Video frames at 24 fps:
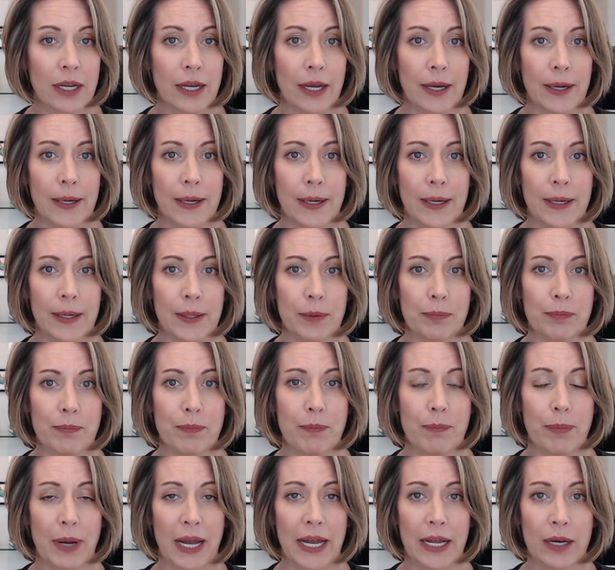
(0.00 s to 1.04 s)

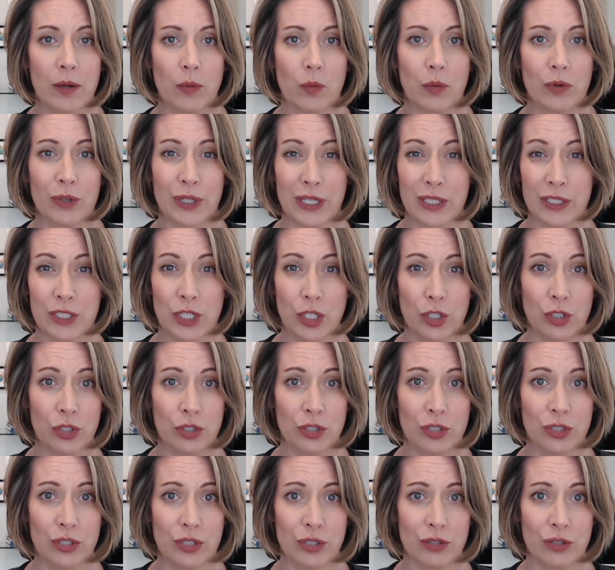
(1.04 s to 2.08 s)
but we'll continue
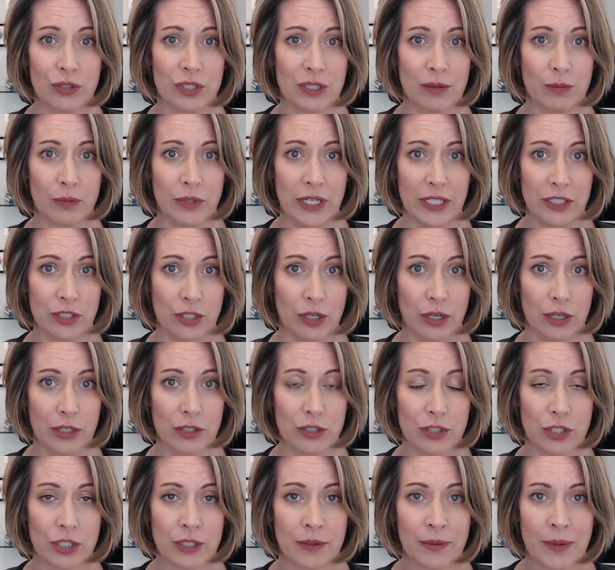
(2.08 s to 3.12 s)
to do some
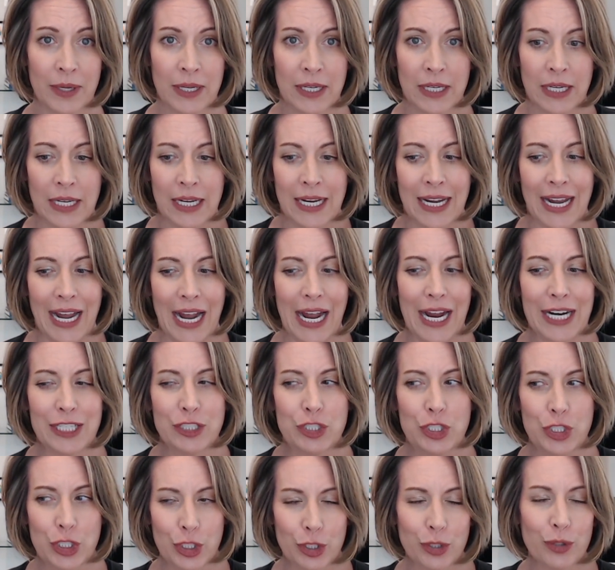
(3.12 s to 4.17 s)
research. I
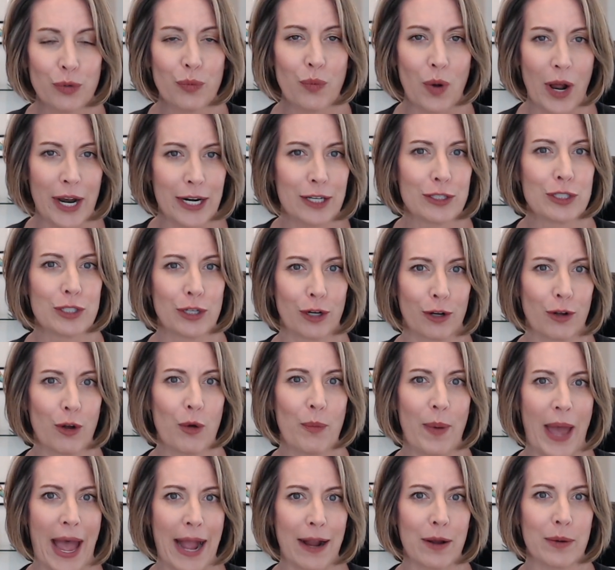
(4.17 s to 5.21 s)
do want to circle
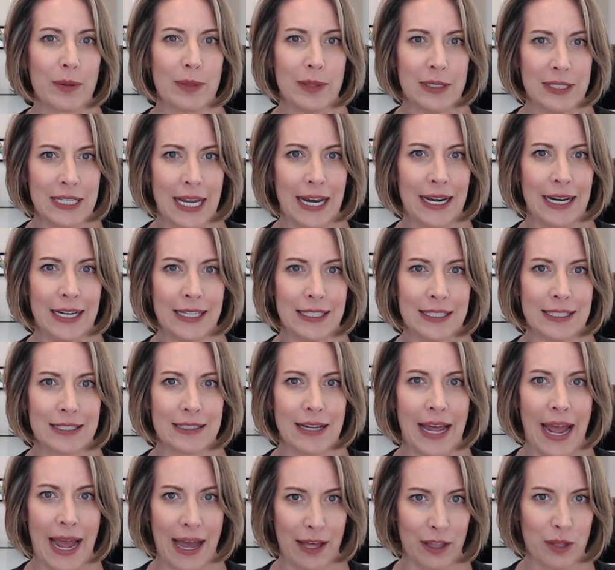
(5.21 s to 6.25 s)
back with the tenant's
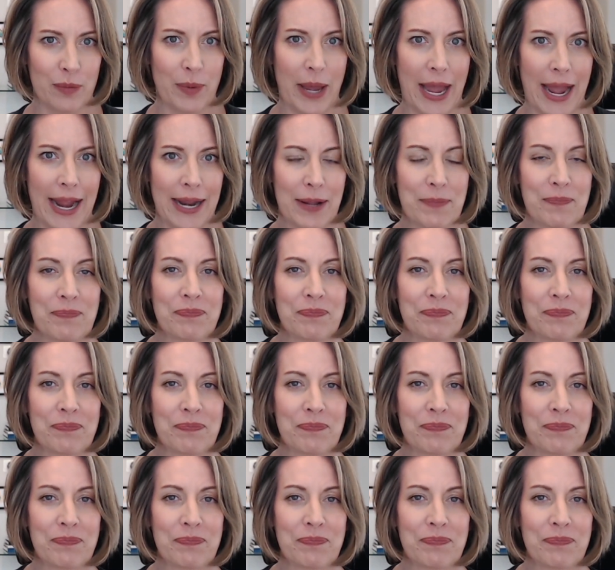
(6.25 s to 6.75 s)
alibi.